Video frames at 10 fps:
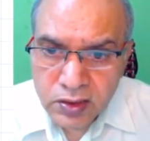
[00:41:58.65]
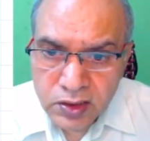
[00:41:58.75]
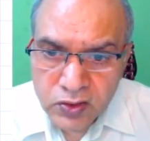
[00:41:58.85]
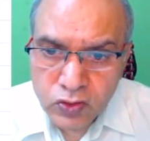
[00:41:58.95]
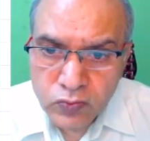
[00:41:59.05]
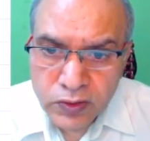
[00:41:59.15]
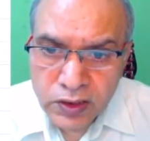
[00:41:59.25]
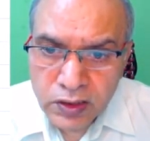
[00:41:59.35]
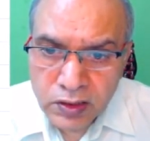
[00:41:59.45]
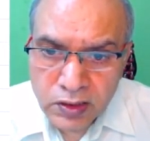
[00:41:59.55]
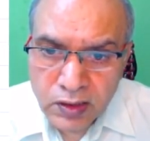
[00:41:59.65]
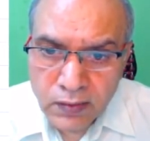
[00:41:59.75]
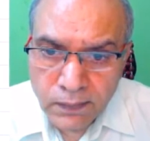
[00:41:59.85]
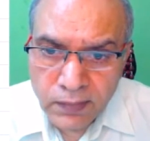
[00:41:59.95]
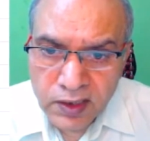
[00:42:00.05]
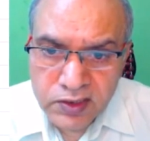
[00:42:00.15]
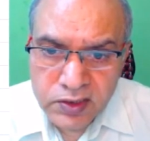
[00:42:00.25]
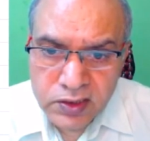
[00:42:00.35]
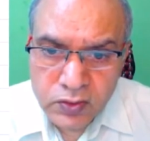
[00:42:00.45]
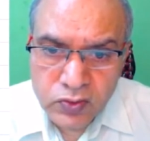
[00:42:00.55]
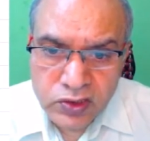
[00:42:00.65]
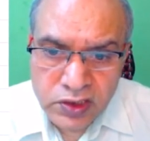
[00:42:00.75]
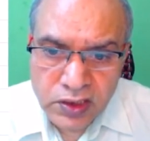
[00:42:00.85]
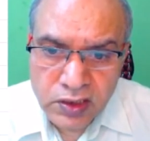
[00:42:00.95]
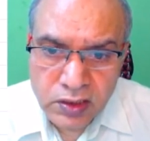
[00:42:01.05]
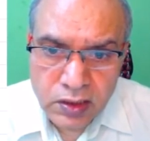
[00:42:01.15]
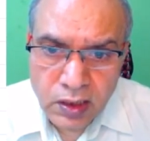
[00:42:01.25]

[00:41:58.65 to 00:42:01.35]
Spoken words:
QB plus QC,